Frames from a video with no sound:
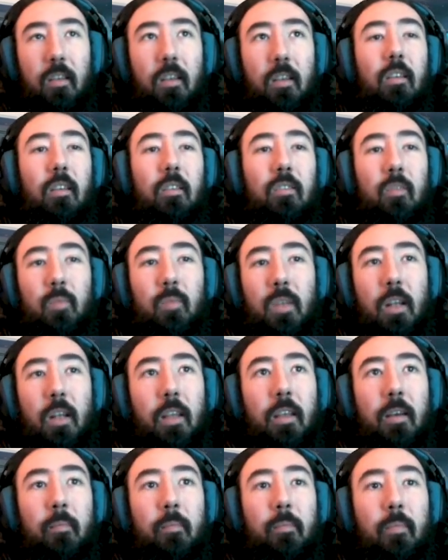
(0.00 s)
Something like
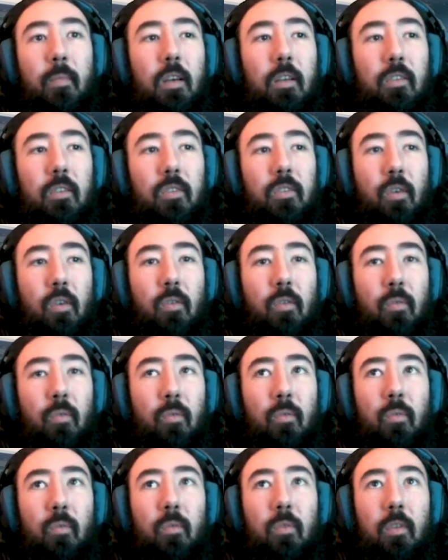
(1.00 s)
that.
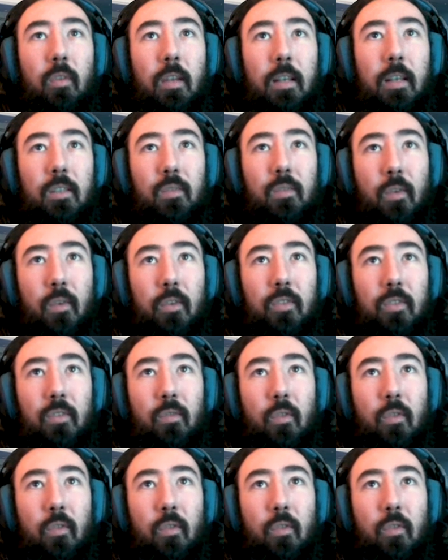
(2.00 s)
So let's first